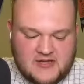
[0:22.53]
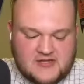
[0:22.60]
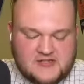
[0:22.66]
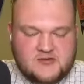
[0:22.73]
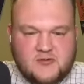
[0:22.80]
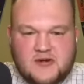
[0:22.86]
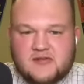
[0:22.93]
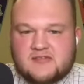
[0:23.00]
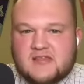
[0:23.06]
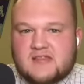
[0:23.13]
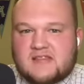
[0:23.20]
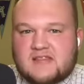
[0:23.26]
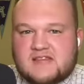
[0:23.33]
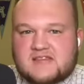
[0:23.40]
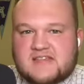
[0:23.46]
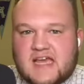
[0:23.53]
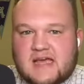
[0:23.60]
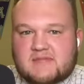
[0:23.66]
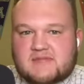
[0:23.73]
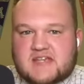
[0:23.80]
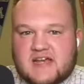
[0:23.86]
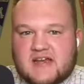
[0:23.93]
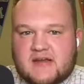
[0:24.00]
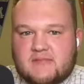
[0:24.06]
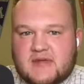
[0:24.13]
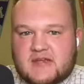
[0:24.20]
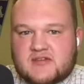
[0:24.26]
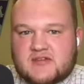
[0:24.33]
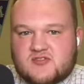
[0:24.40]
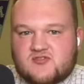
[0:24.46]
So, what do you think these games kind of
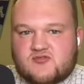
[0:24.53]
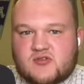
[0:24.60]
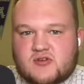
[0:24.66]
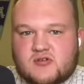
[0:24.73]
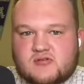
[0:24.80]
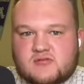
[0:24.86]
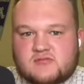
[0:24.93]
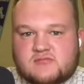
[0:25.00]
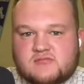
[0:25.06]
mean to Drew?